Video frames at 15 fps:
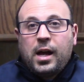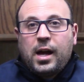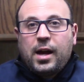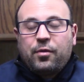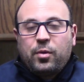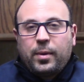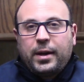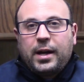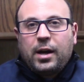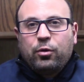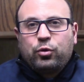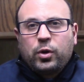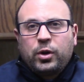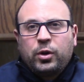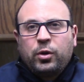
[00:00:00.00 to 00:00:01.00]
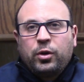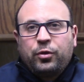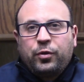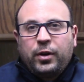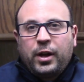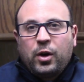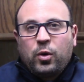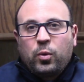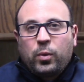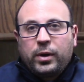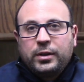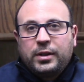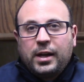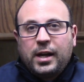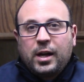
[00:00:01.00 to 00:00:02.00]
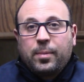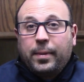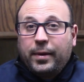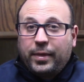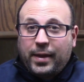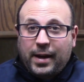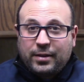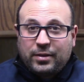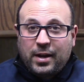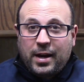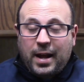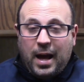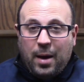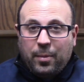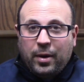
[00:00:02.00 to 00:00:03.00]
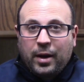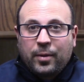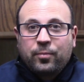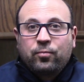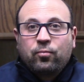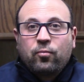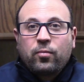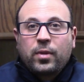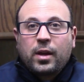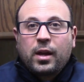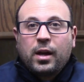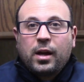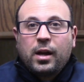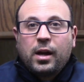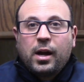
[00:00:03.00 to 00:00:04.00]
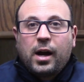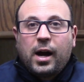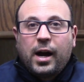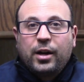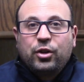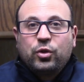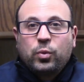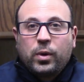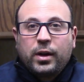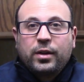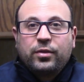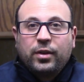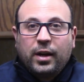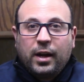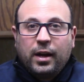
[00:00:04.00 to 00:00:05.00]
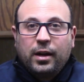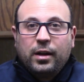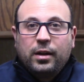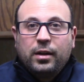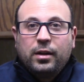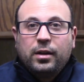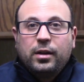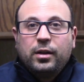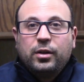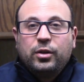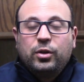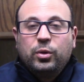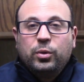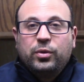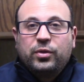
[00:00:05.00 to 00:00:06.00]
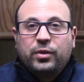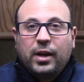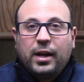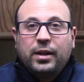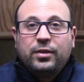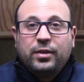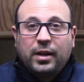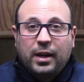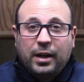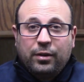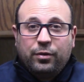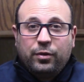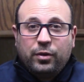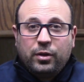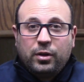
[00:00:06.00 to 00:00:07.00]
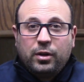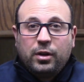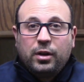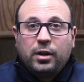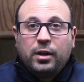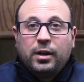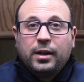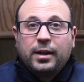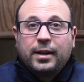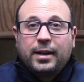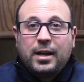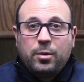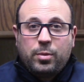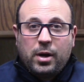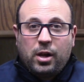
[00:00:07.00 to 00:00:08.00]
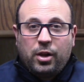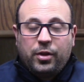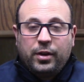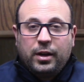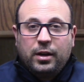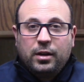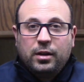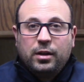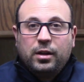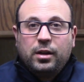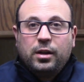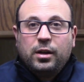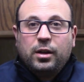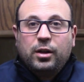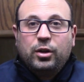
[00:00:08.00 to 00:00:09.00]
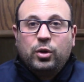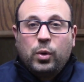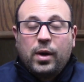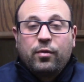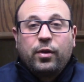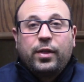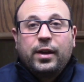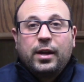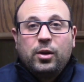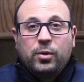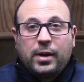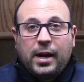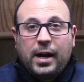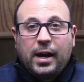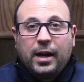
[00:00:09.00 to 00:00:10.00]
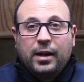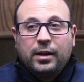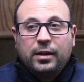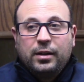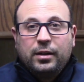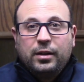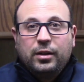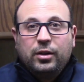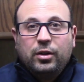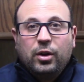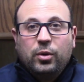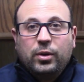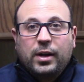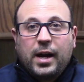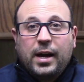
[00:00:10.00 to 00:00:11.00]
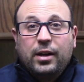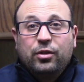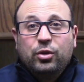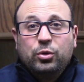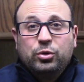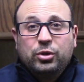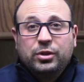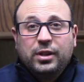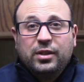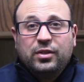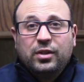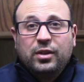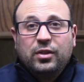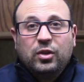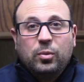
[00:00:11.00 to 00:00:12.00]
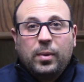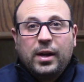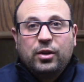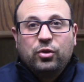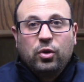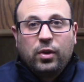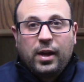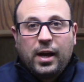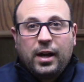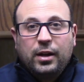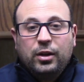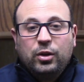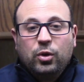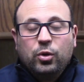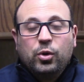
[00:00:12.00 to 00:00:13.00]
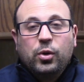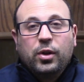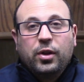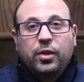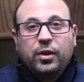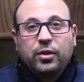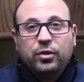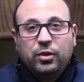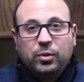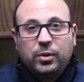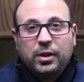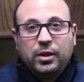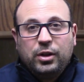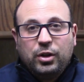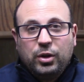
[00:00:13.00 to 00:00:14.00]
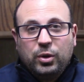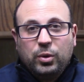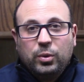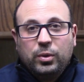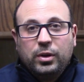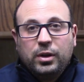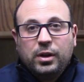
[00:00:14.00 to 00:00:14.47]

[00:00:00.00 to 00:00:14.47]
Everybody, I was trying to do this video in one take, but that's not happening. I just want to say to stay safe, keep healthy, do everything you can, to kind of social distance and make sure that you're doing the things you need to do